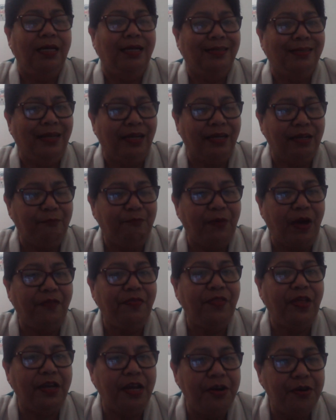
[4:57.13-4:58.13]
The
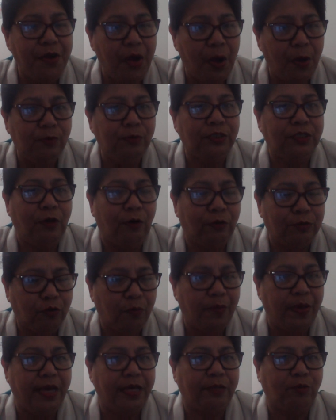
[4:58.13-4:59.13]
refinery knows how to
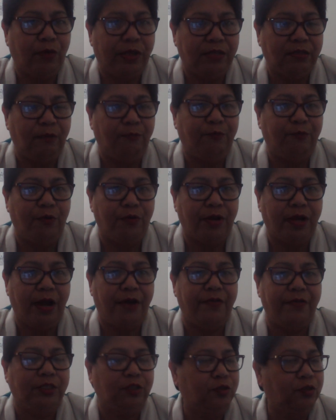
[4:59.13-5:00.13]
make 24
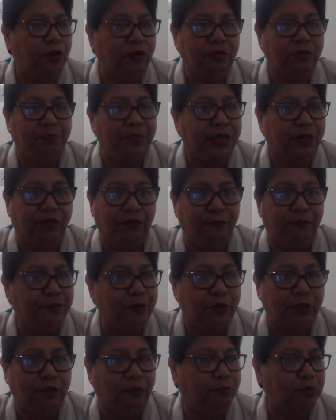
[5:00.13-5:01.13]
carats. Don't be
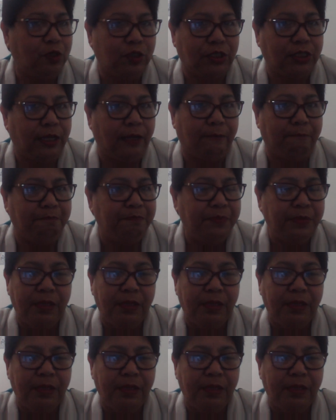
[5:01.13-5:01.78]
confused of yourself.